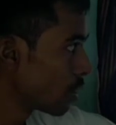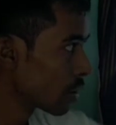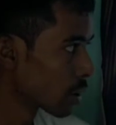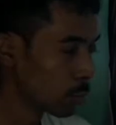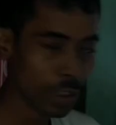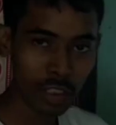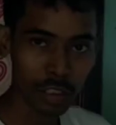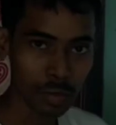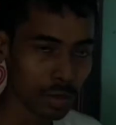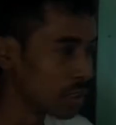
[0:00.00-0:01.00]
Jammu and
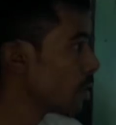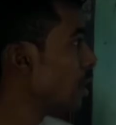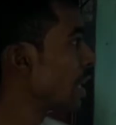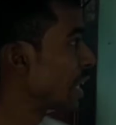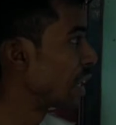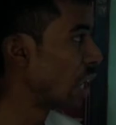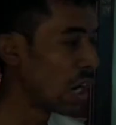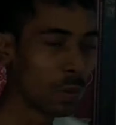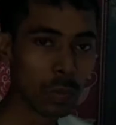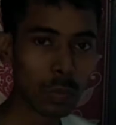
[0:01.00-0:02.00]
Kashmir.
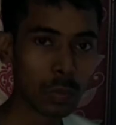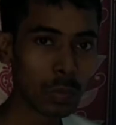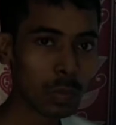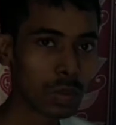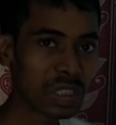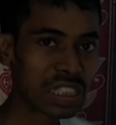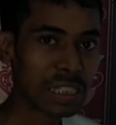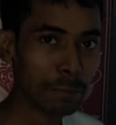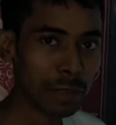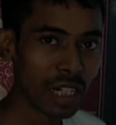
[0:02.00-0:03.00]
Now,
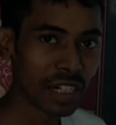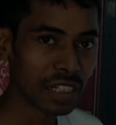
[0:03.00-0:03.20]
Simla